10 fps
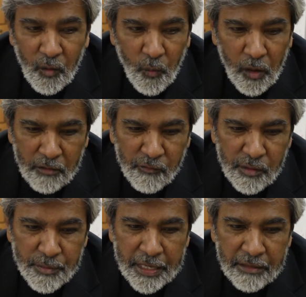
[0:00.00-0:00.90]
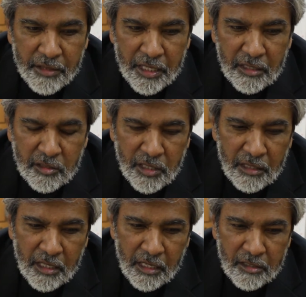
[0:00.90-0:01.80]
one of the main things
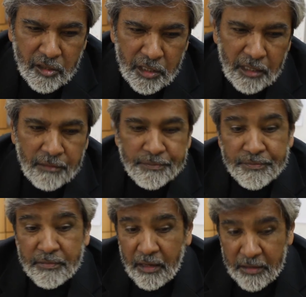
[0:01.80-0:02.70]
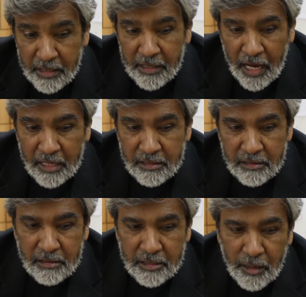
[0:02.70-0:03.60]
that they consider. On the other hand,
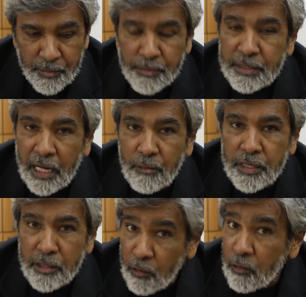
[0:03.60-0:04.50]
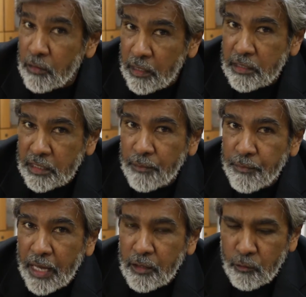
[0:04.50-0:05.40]
some people tell me, no, there are some
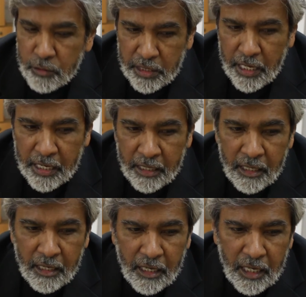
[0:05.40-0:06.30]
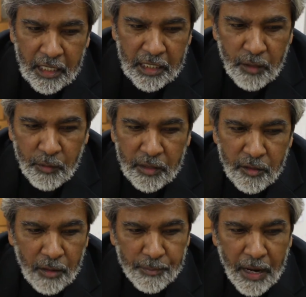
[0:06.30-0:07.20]
men who say they will not